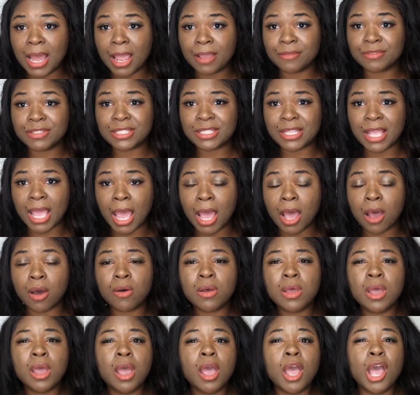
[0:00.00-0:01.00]
Pretty
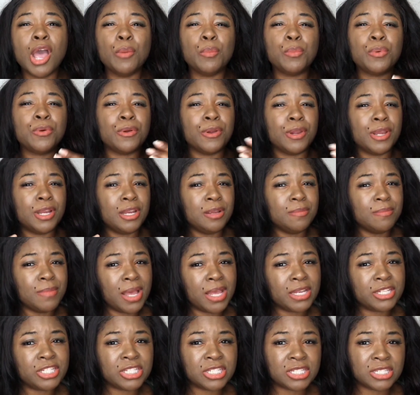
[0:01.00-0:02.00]
much similar
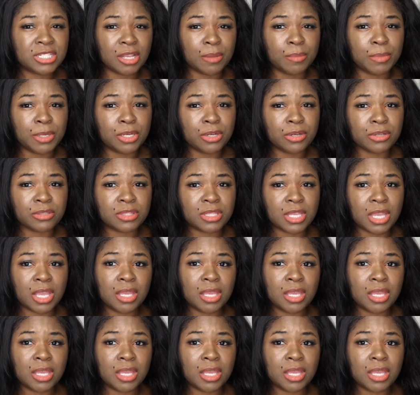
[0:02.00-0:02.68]
things to